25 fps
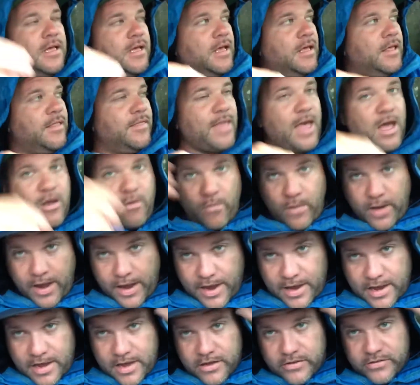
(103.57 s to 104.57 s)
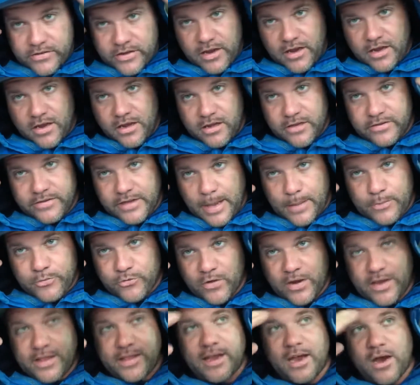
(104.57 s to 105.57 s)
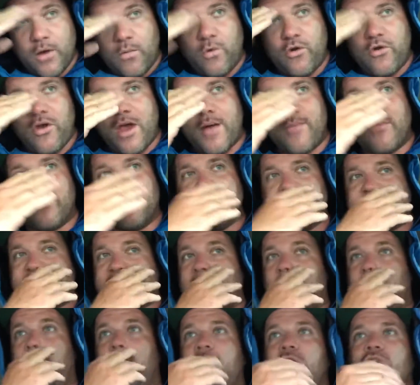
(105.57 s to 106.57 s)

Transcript: That way, see, stops right there where you're able to see where you're